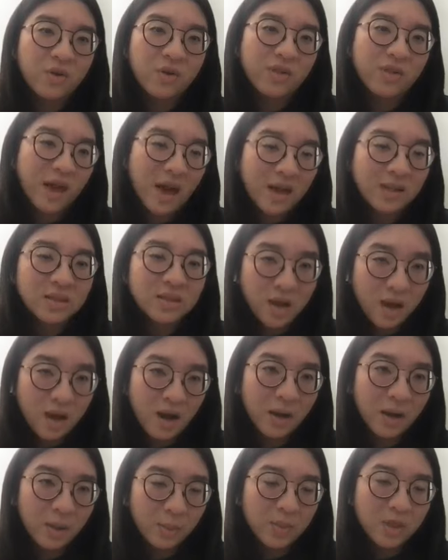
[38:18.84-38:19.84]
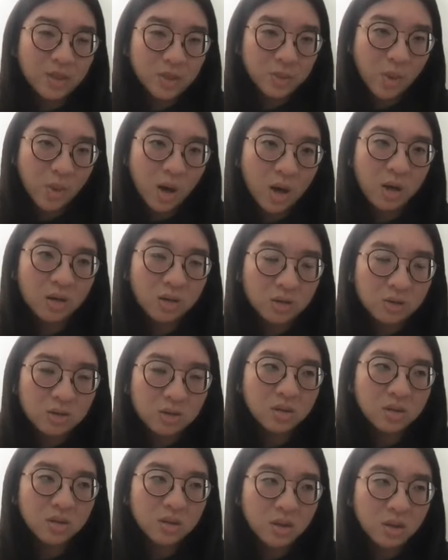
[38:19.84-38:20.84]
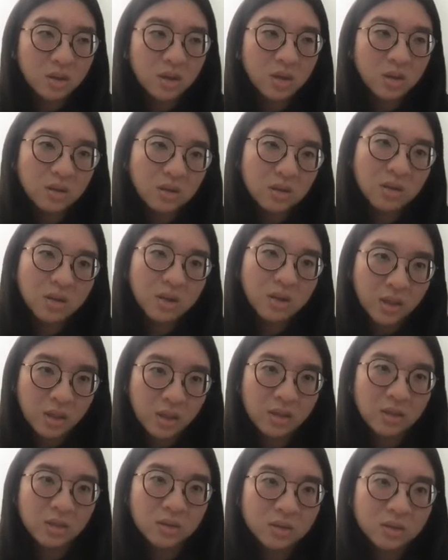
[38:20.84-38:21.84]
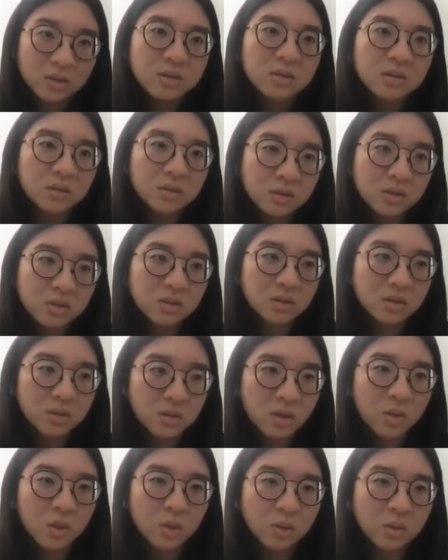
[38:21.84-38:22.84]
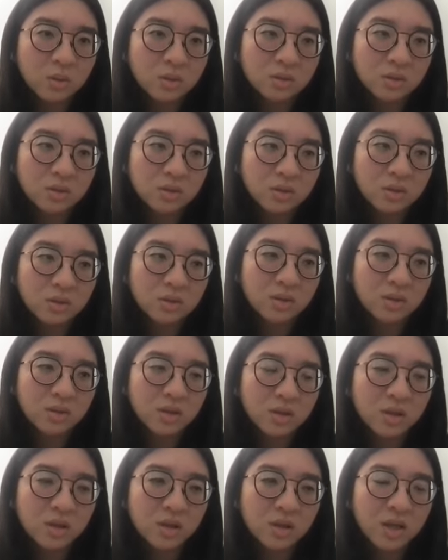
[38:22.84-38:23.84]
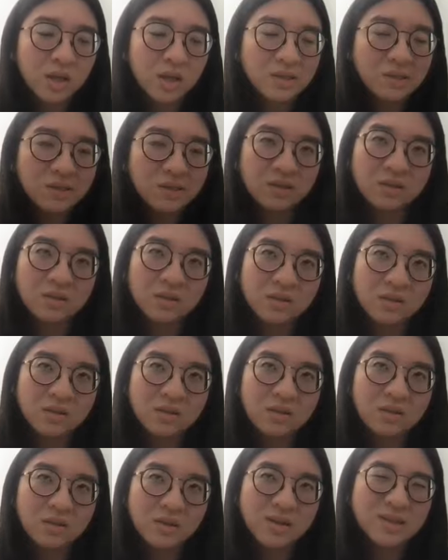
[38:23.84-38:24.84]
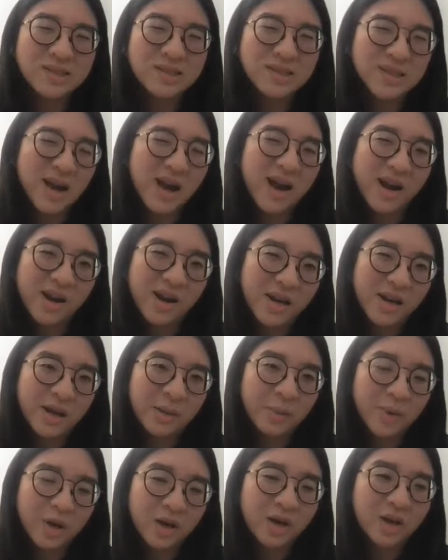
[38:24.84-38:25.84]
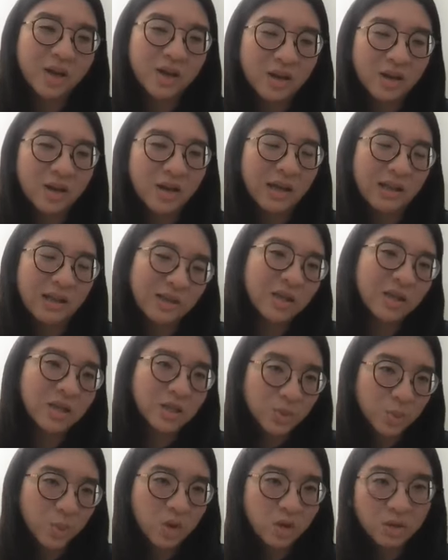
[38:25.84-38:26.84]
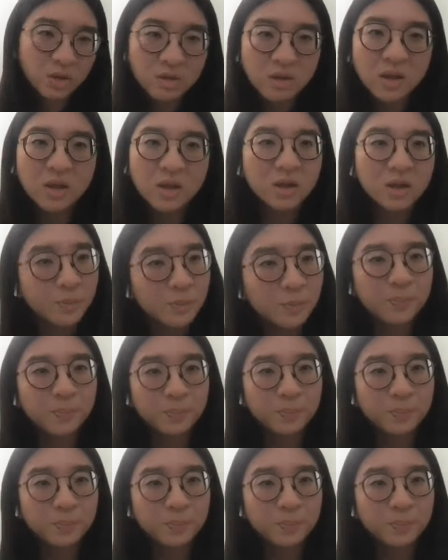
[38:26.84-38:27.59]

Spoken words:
for that time as well. Yeah. So it's tiring, but I think it's worth it.